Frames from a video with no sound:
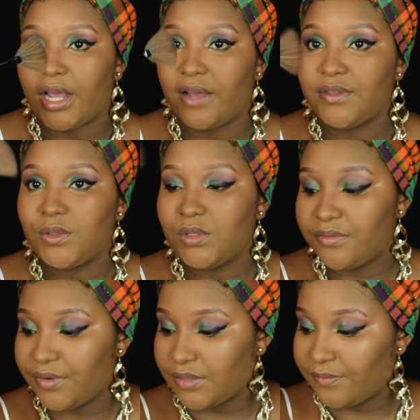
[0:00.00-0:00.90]
I have two
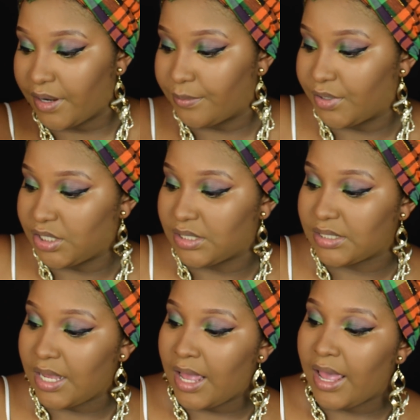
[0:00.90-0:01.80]
different fan brushes.